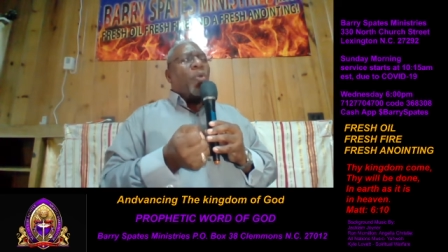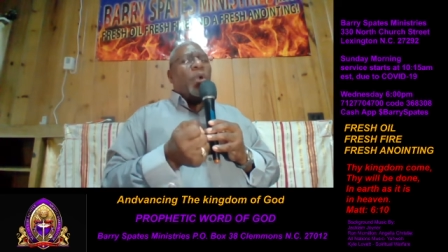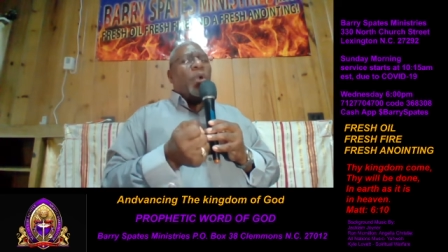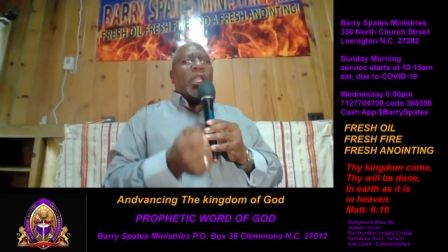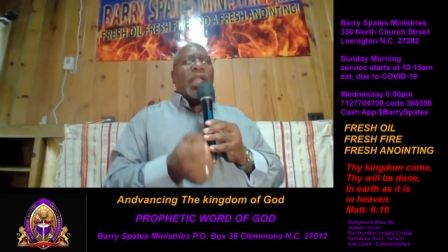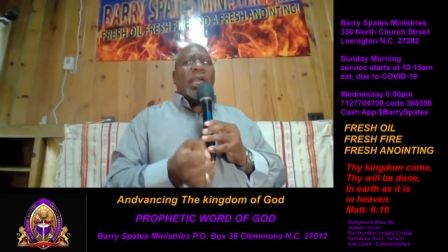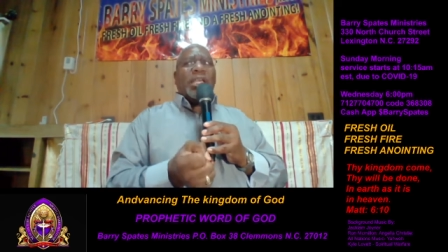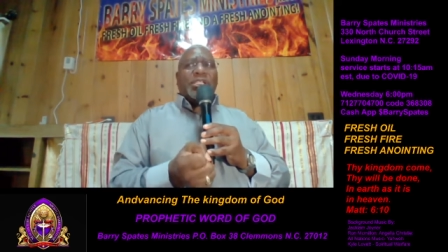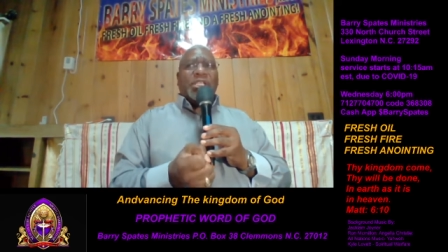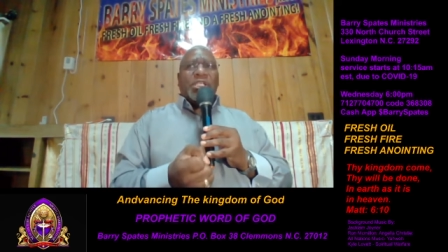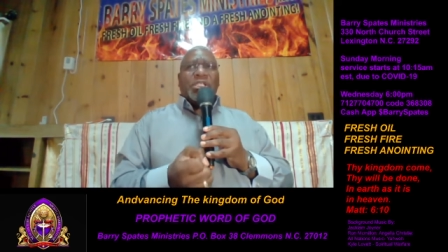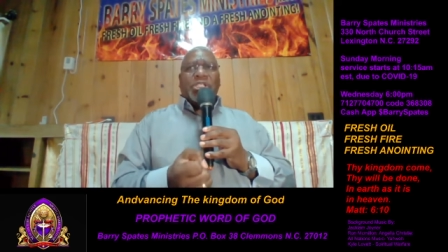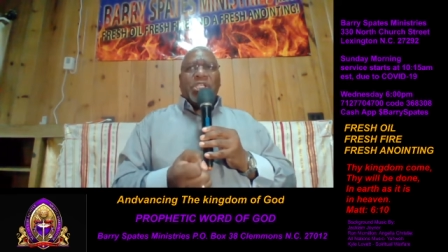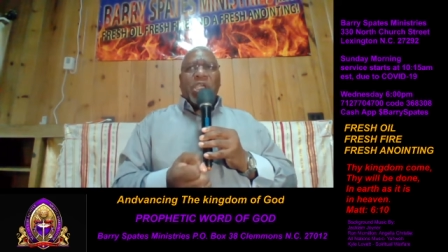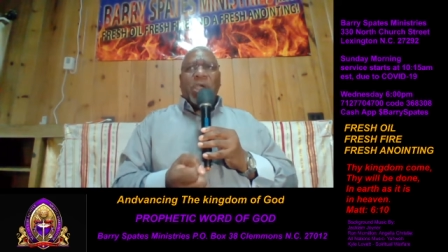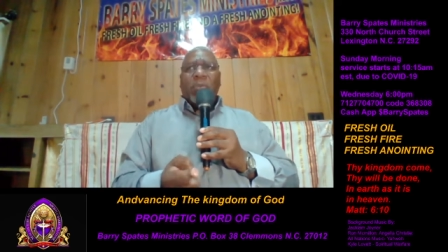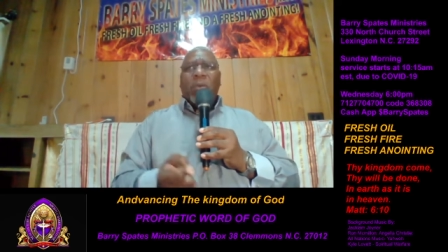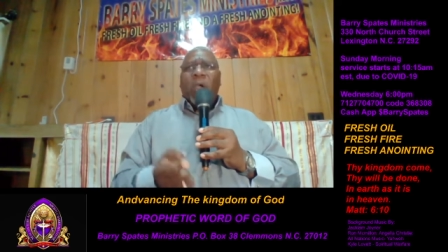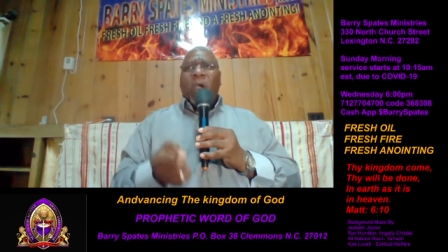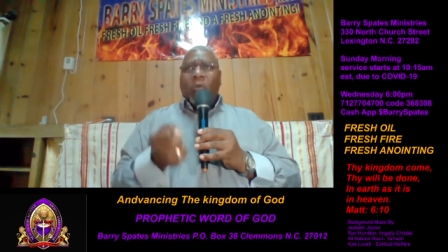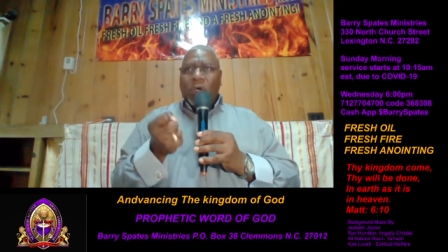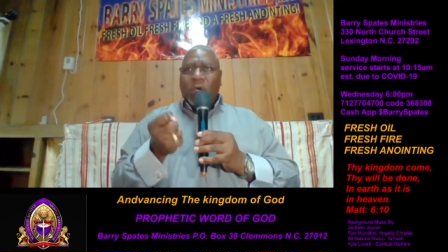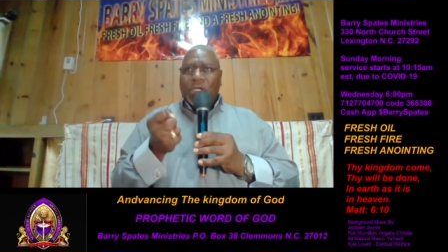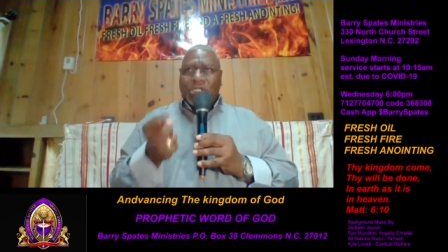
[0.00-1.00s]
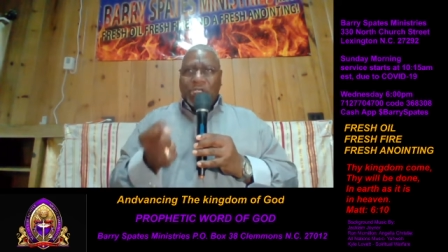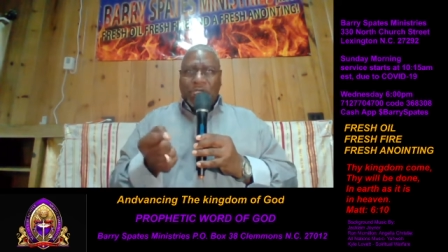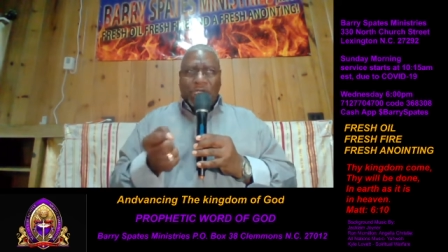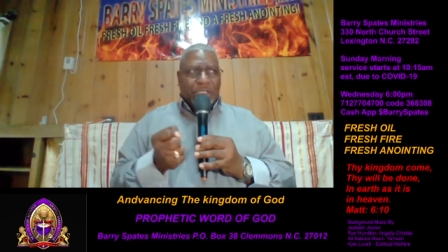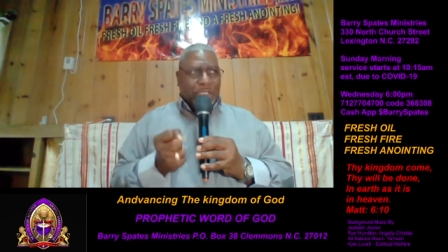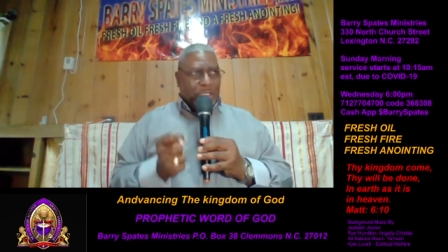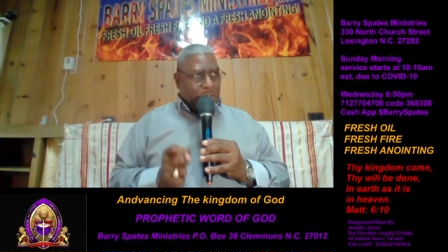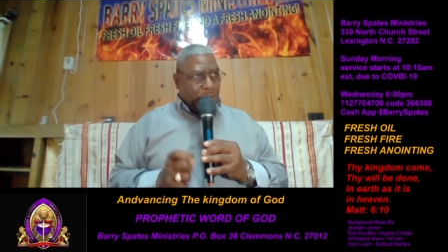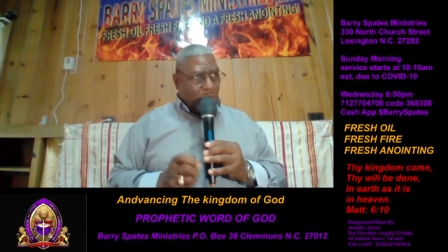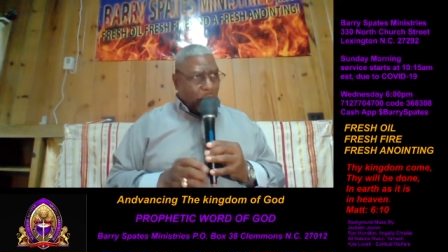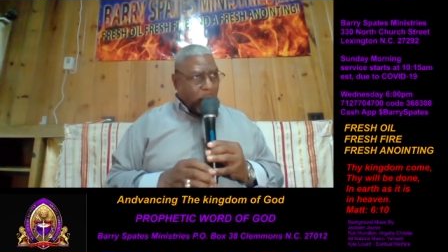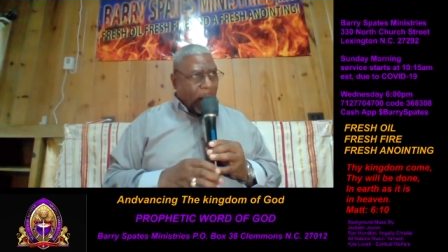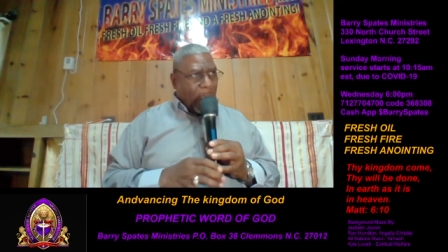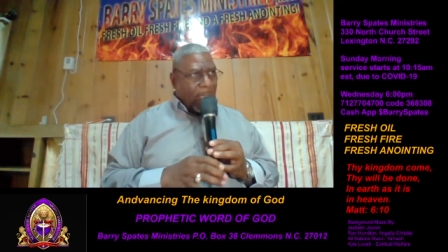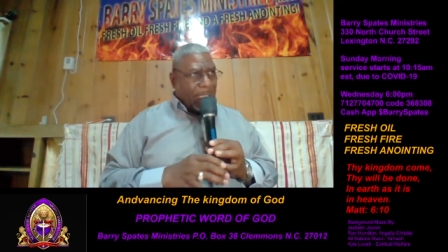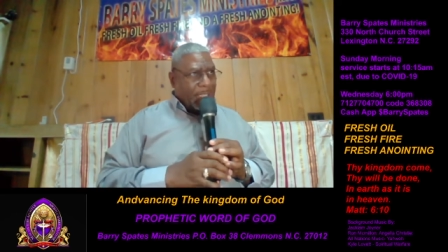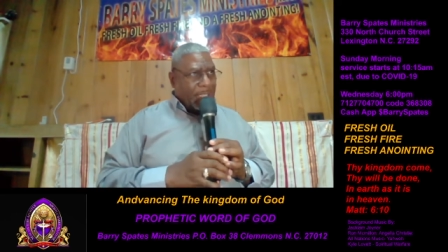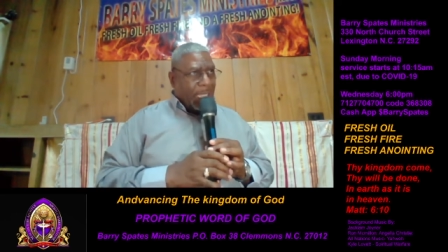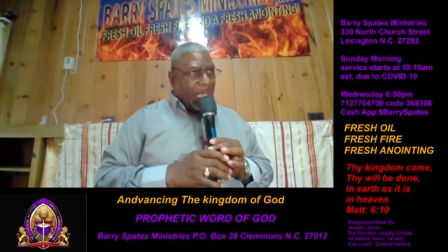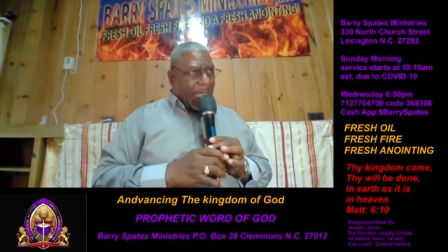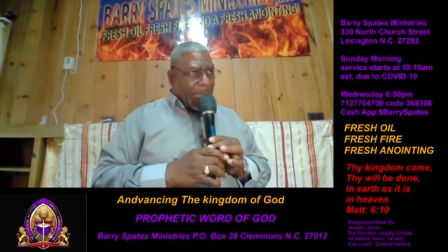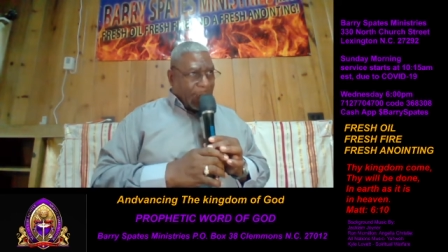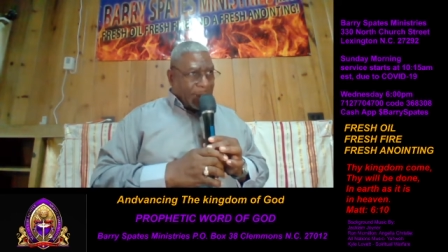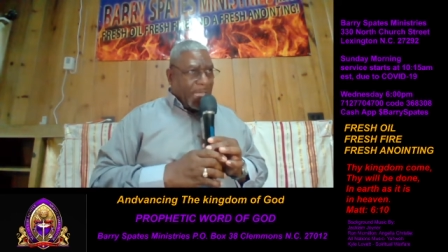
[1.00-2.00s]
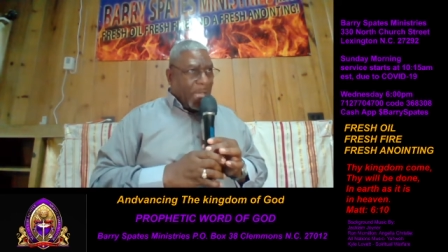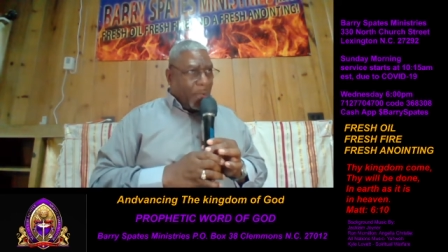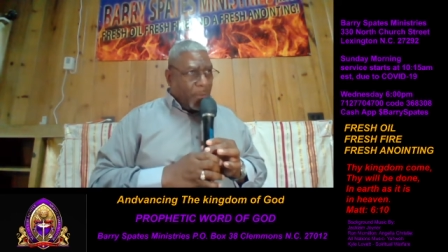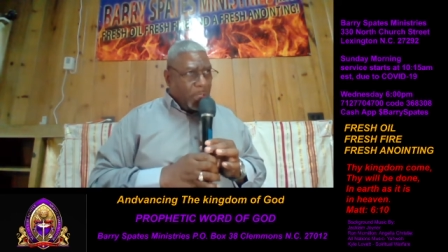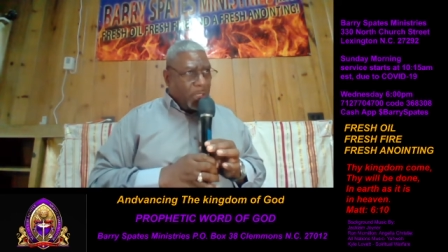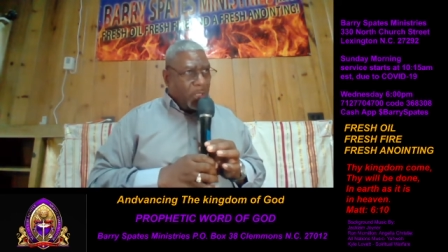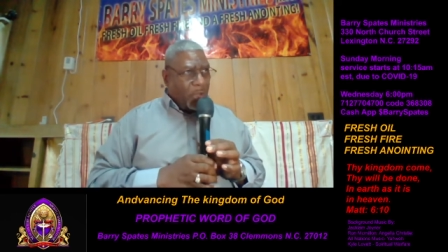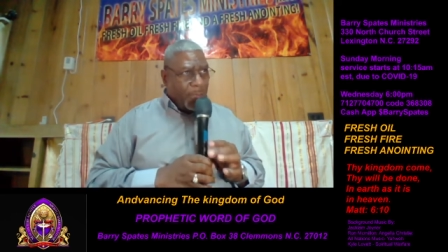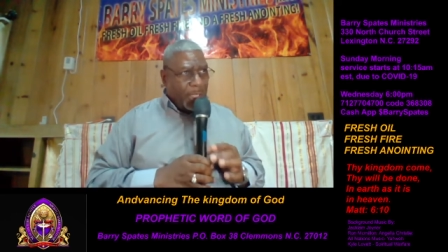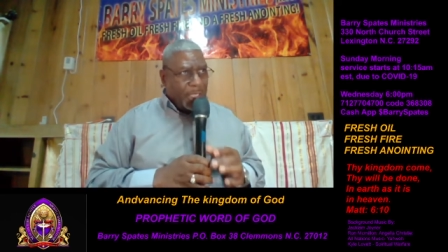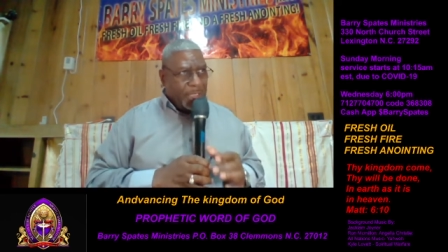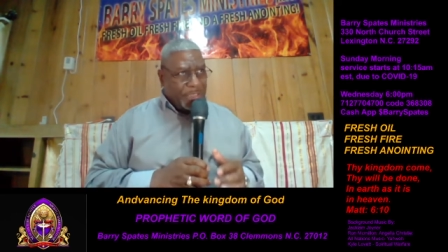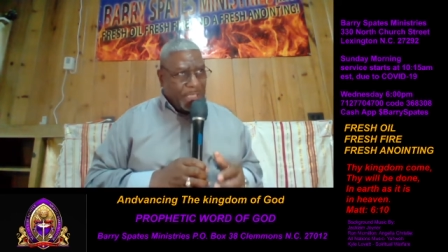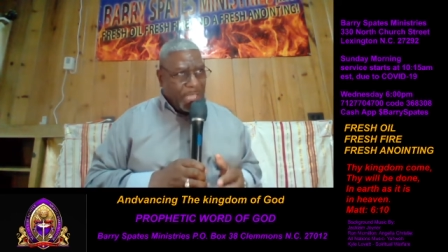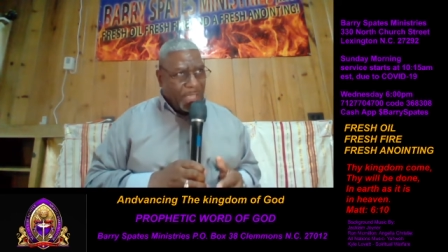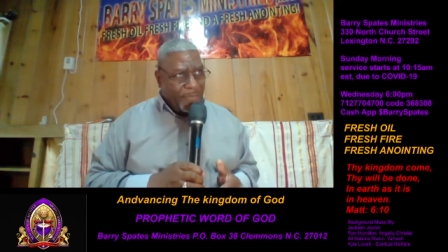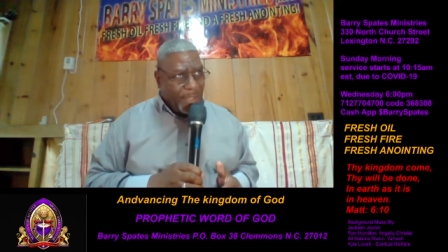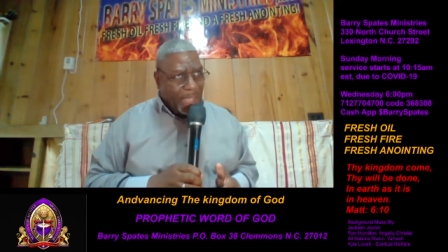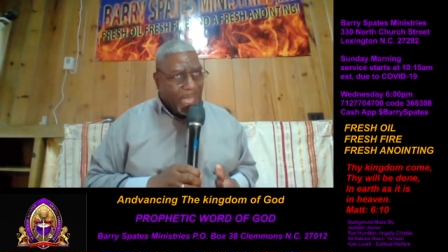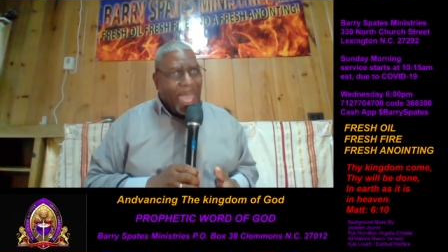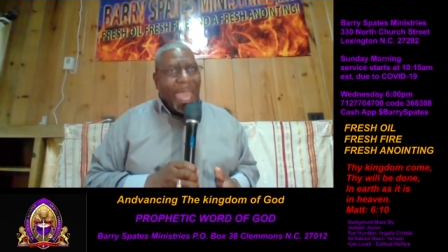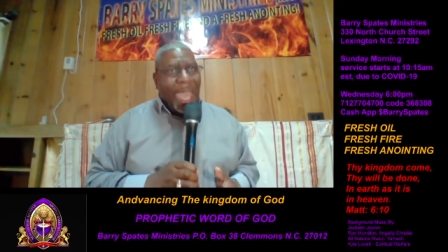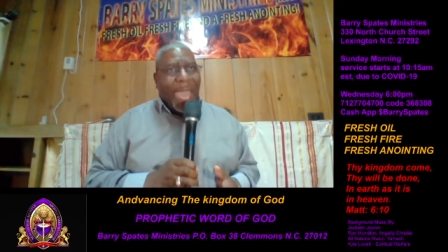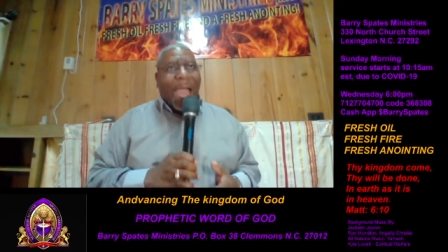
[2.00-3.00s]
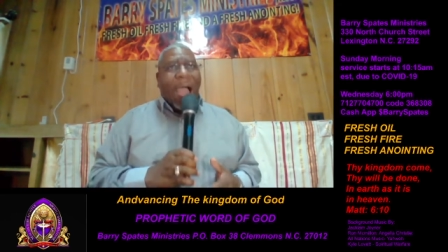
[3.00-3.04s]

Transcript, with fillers: relationship with Jesus Christ as our Lord and Savior.